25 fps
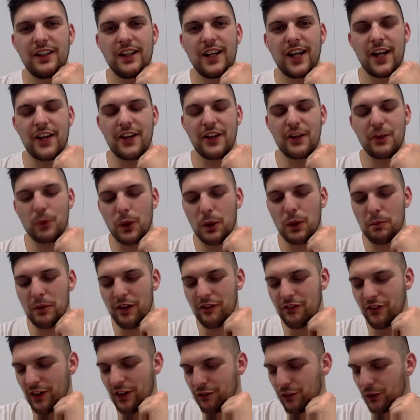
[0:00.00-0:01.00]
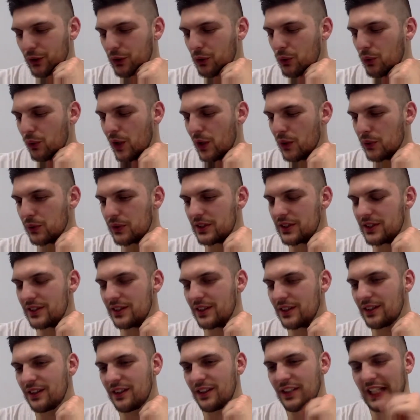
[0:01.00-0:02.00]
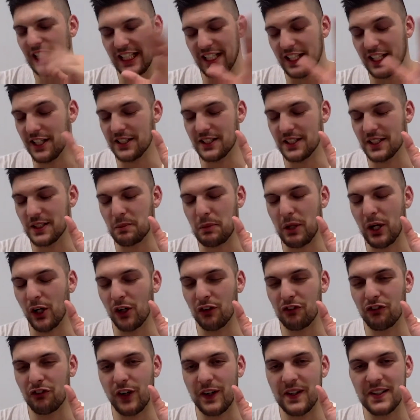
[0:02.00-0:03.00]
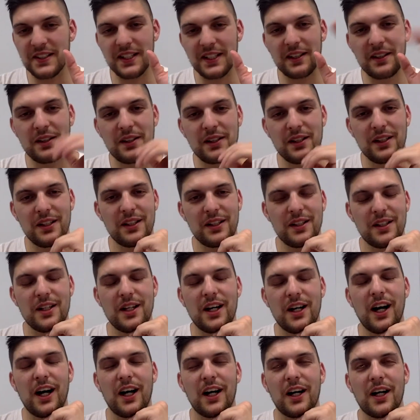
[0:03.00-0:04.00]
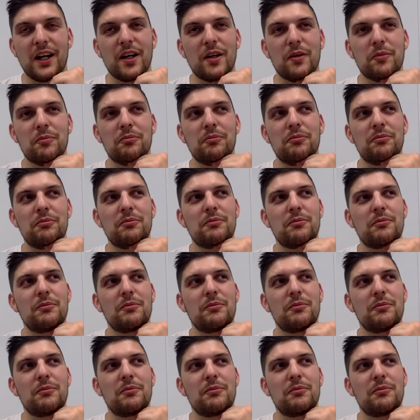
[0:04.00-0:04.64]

I think one of my favorite quotes, and this is paraphrasing, um,